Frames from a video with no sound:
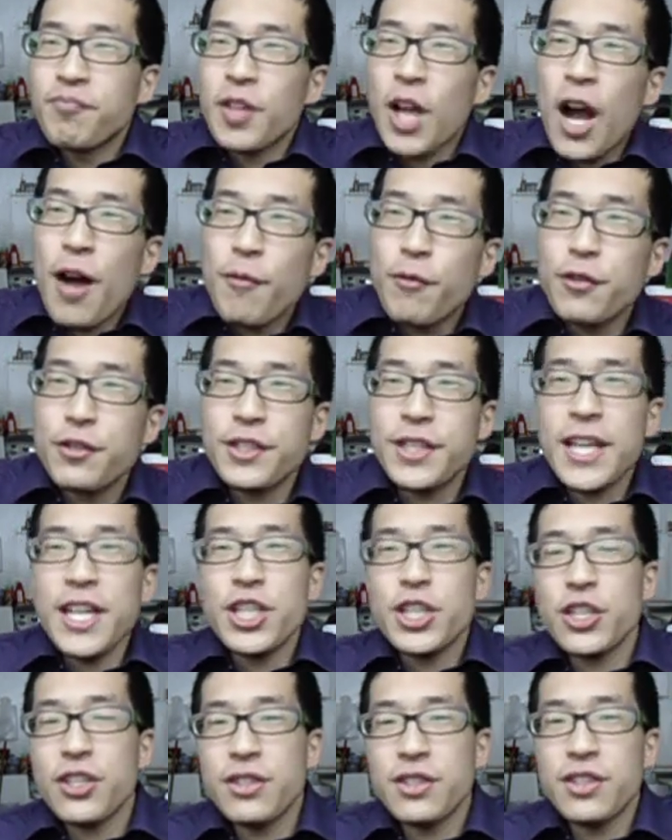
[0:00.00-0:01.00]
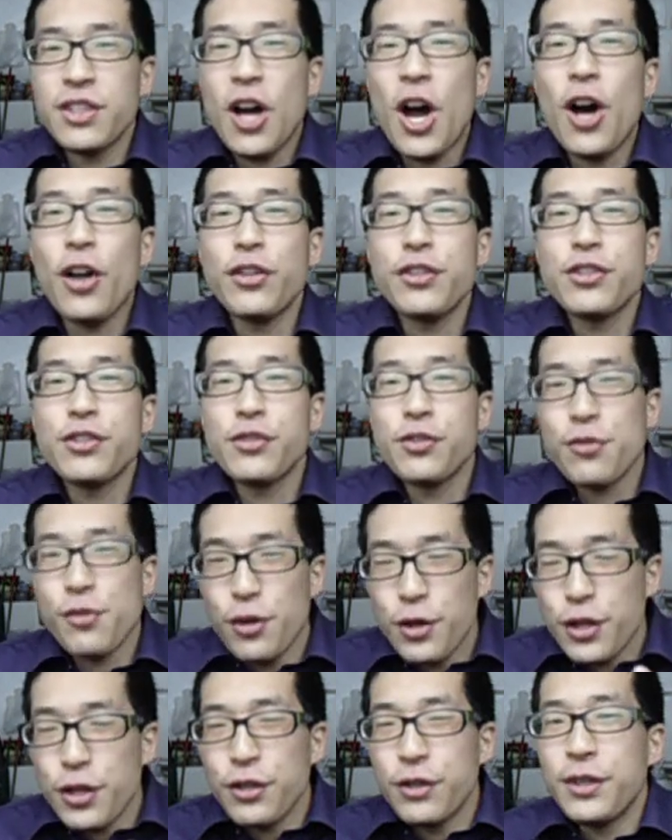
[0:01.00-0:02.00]
conversations on
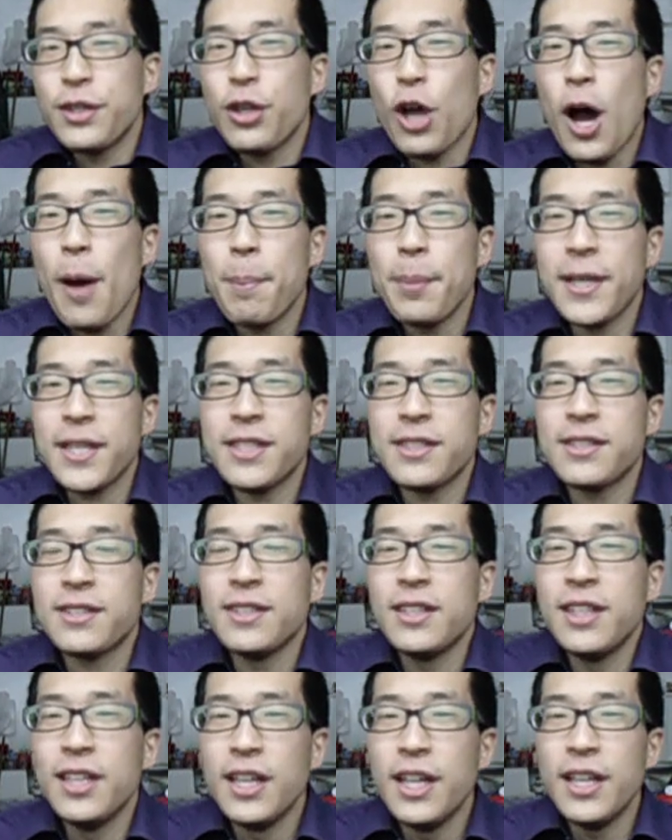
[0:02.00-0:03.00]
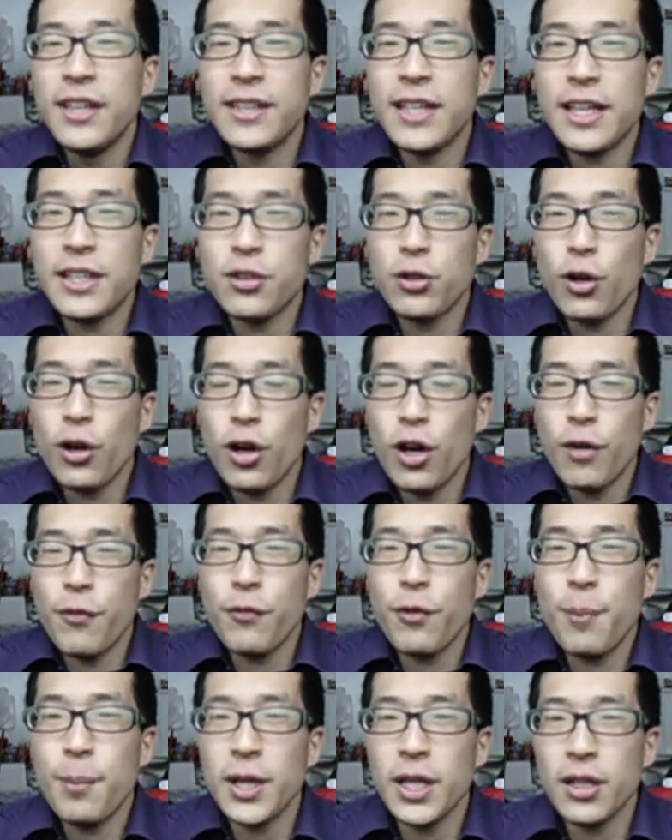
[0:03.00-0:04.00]
certain topics that you are
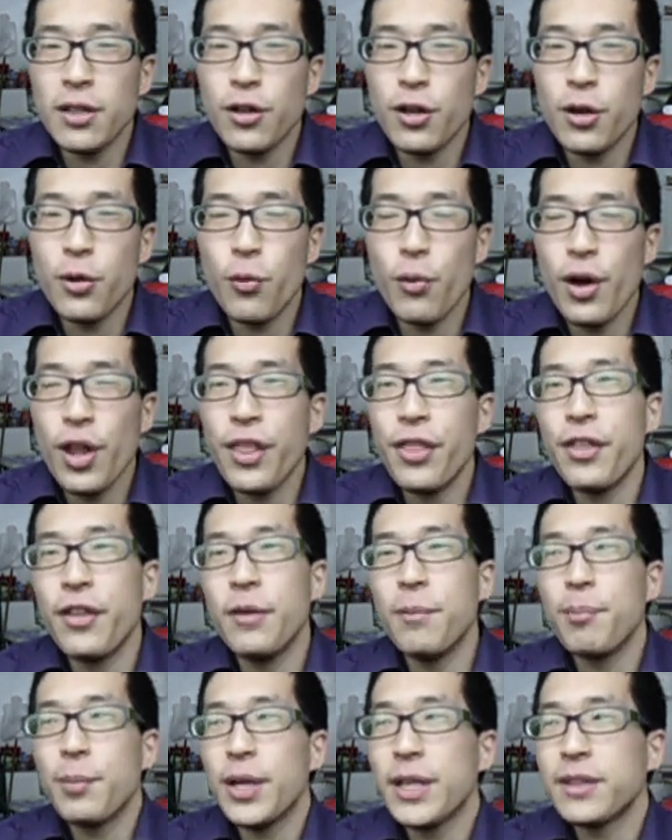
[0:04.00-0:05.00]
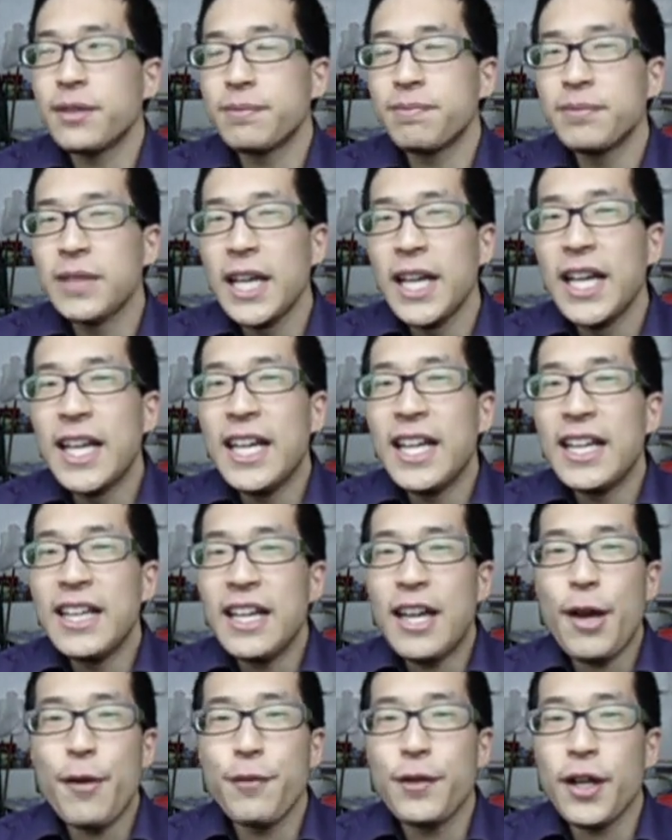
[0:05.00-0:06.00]
familiar with, but
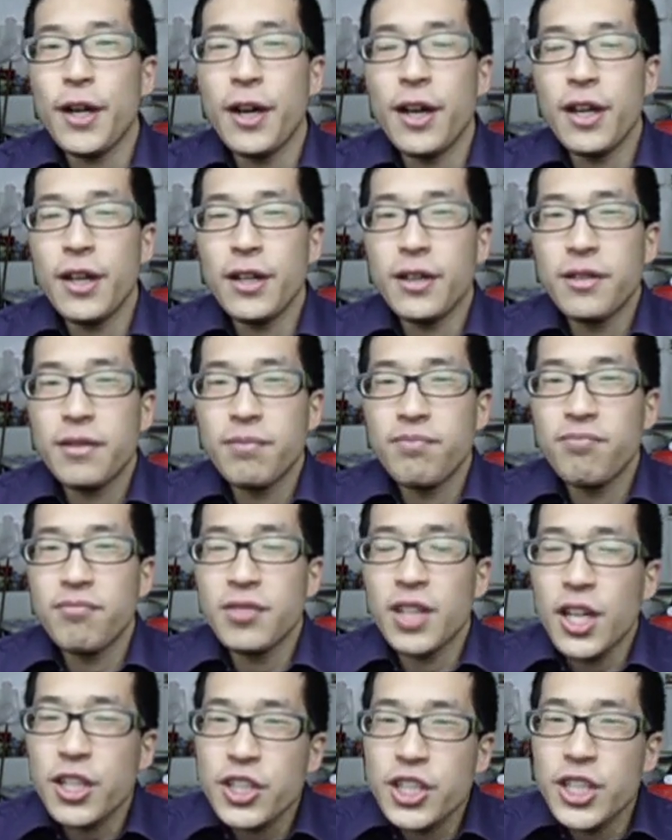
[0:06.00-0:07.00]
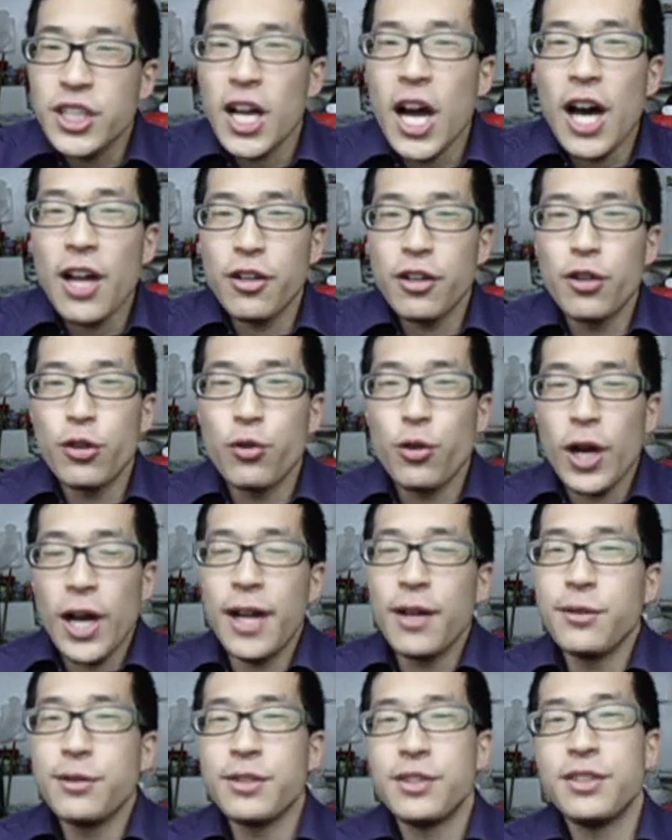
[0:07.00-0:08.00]
if they're touching other
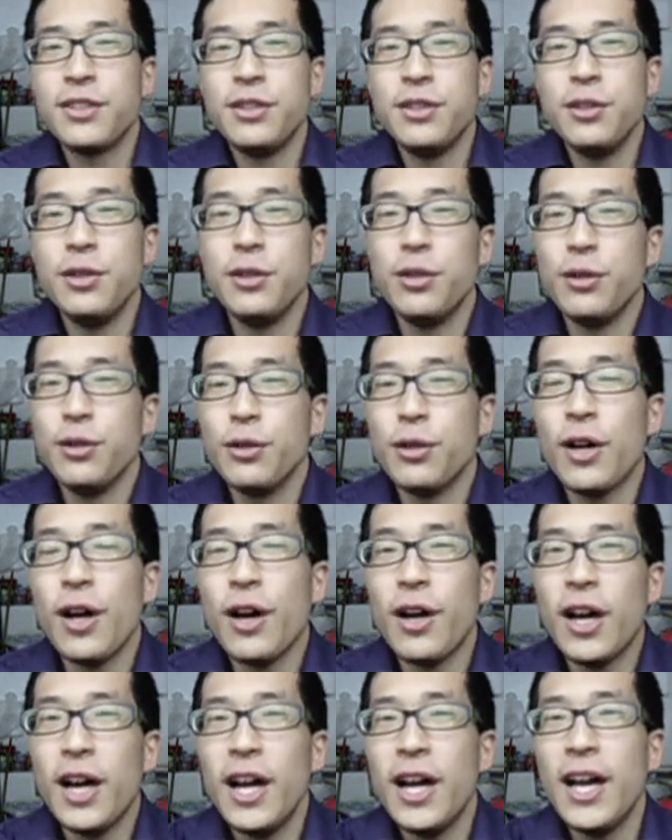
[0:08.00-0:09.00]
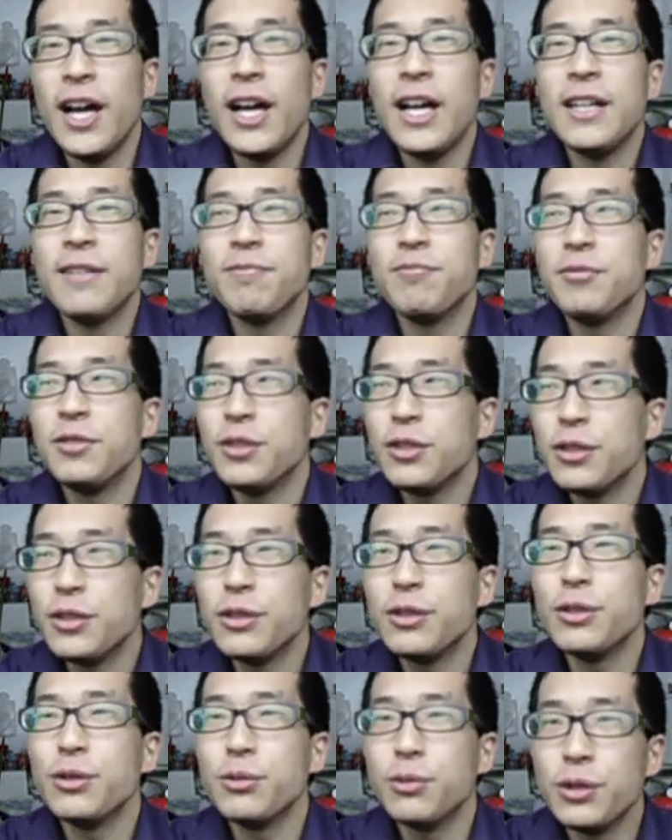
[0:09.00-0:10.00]
grounds, you
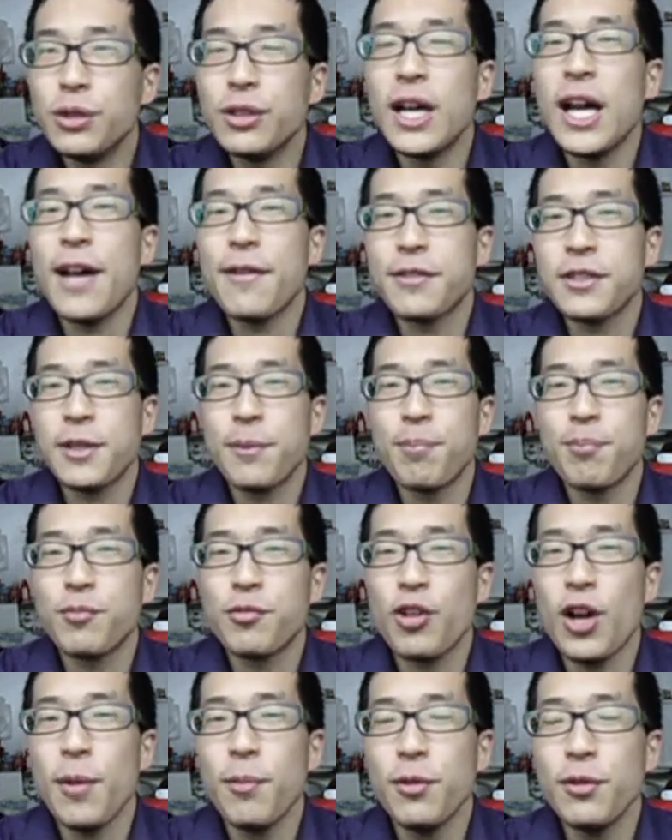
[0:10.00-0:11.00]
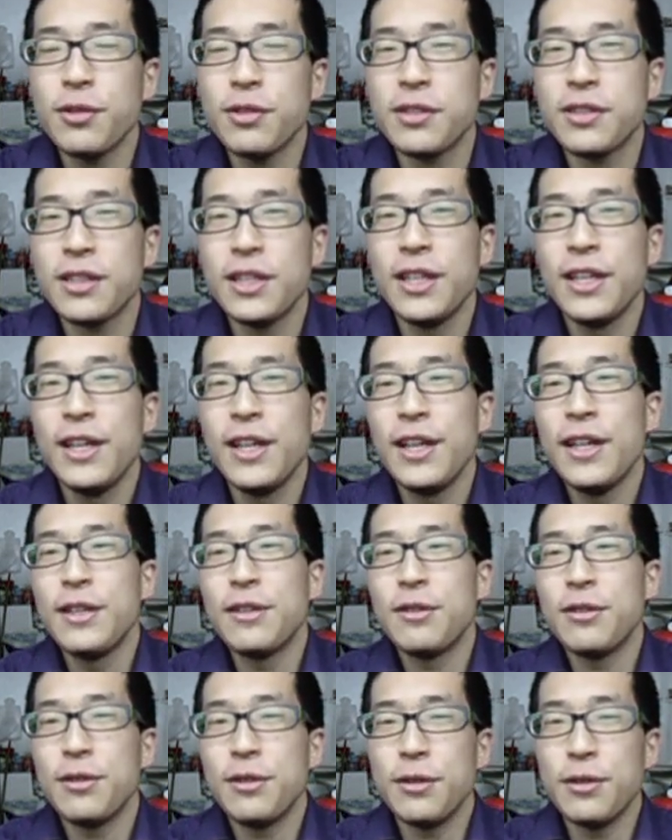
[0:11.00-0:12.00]
will have some troubles
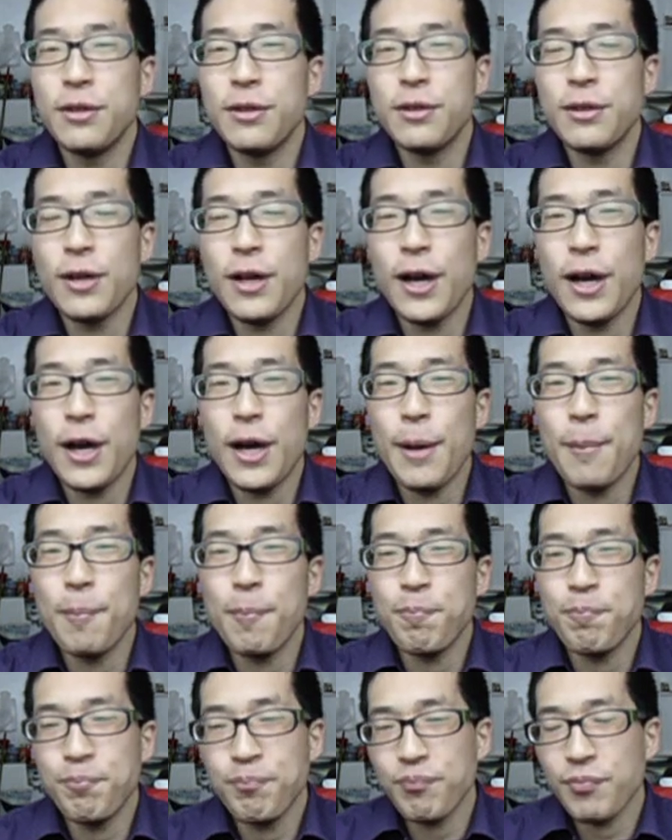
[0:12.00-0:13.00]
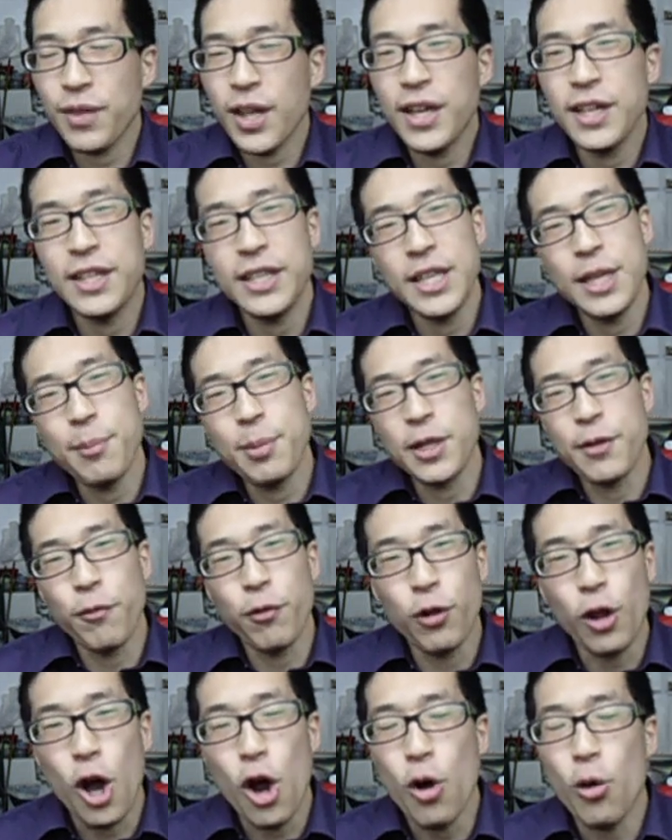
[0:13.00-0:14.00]
to keep it
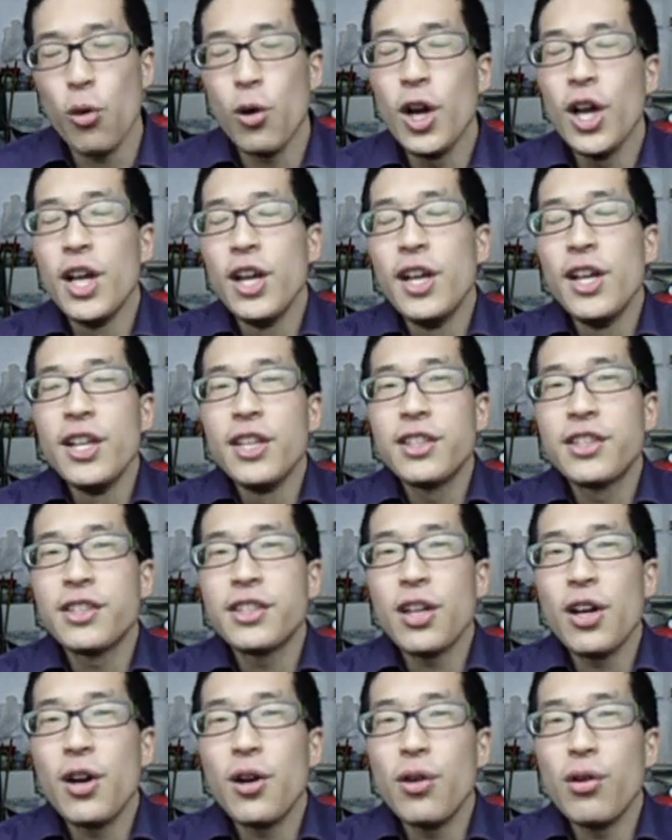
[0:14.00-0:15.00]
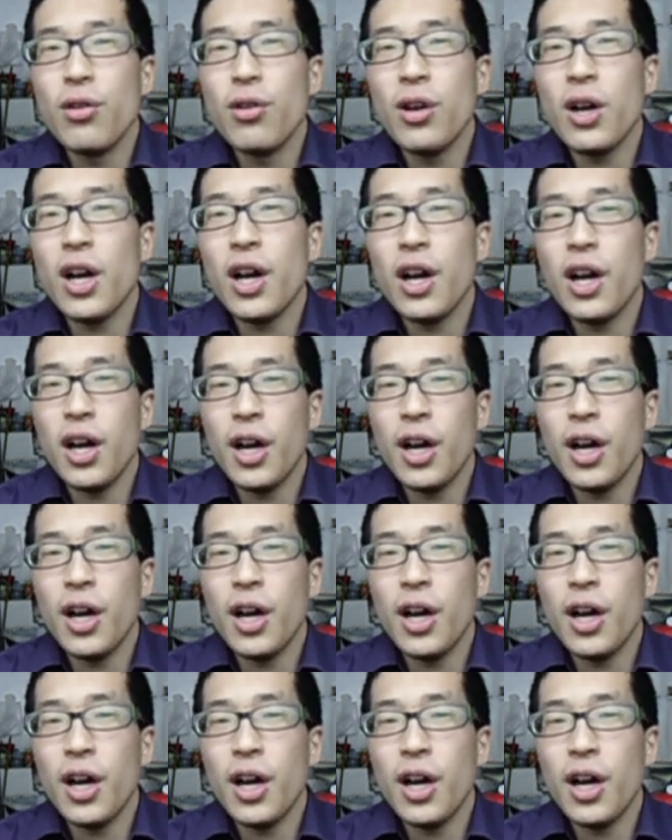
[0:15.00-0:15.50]
flow. So